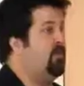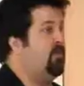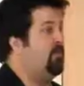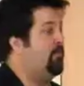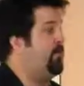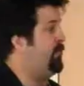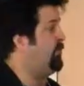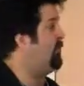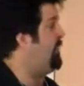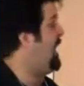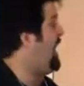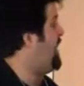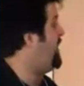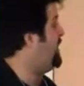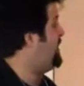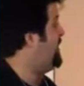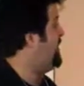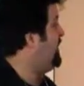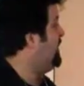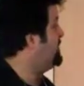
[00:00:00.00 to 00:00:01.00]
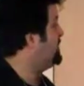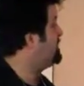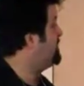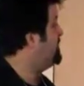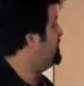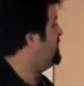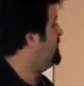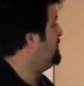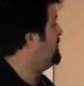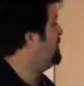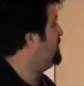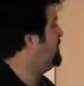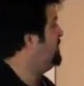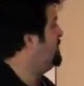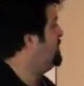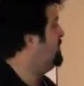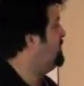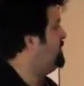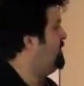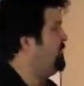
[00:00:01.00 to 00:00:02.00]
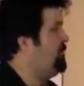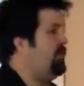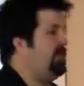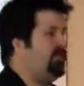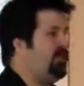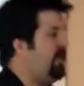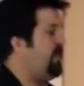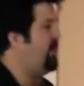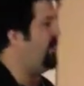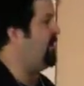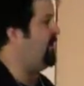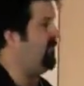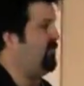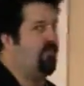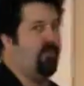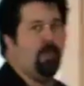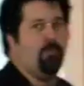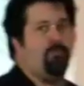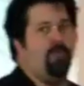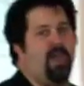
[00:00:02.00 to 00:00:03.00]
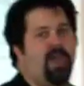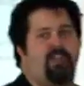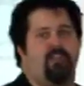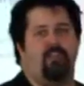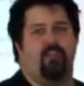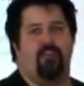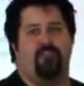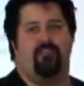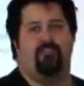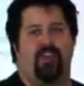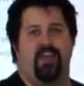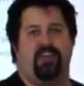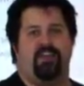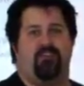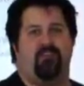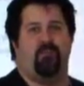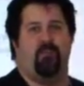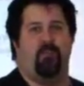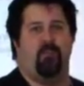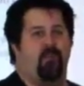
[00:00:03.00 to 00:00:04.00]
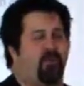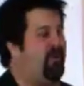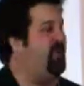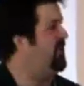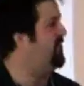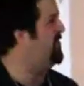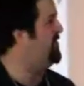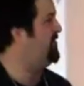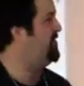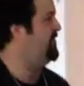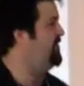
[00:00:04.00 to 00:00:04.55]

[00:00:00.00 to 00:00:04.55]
But the reality is, they've been saying it over that backyard fence for